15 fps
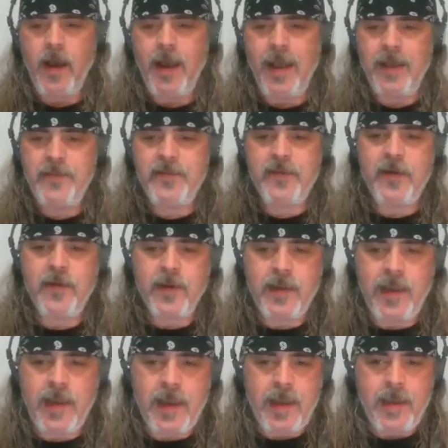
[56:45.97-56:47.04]
I had Zara
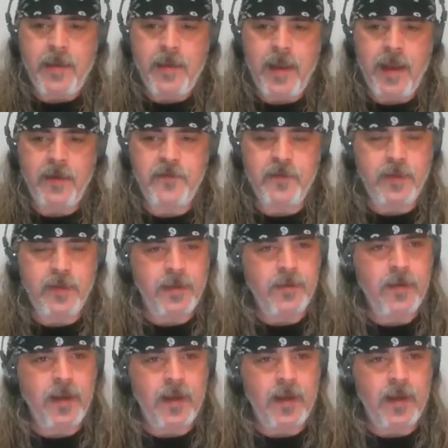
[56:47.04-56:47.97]
Kay actually